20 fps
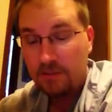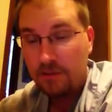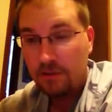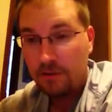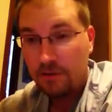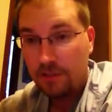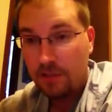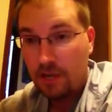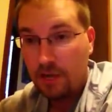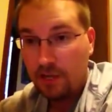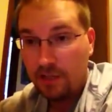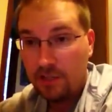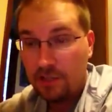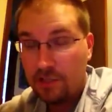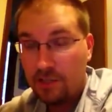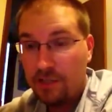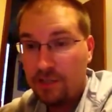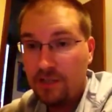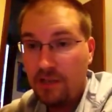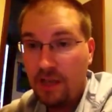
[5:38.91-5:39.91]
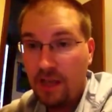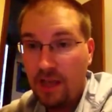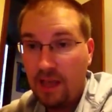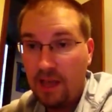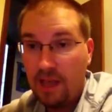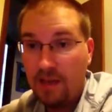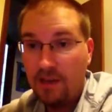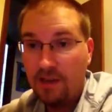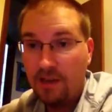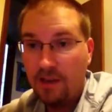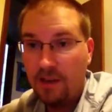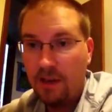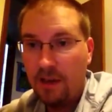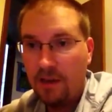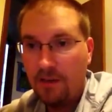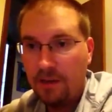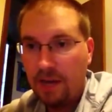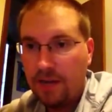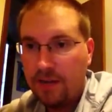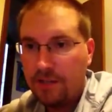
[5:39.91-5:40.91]
There's oxygen and uh,
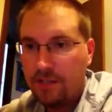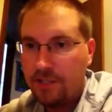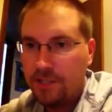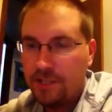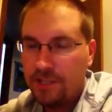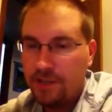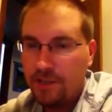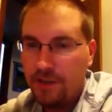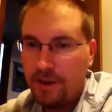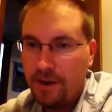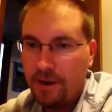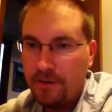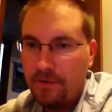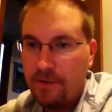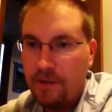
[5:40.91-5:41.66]
nitrogen in there.